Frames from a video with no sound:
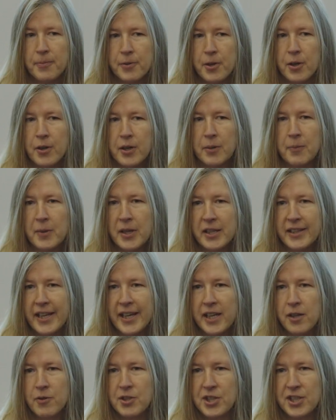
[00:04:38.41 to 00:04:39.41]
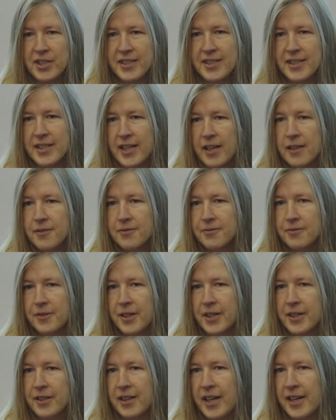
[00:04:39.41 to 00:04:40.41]
programming language itself
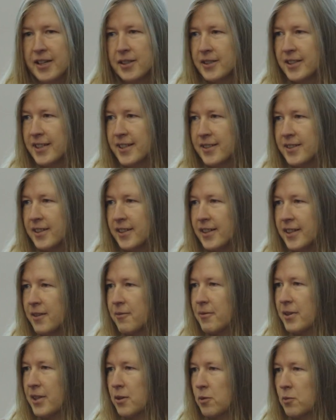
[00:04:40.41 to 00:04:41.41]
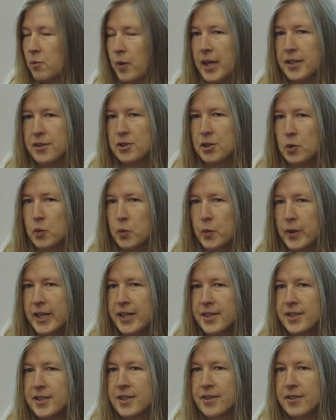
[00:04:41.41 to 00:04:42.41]
very like easily within 1-2
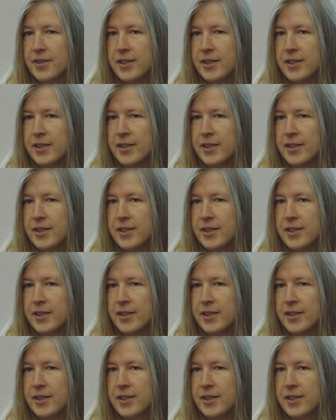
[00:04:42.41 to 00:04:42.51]
weeks,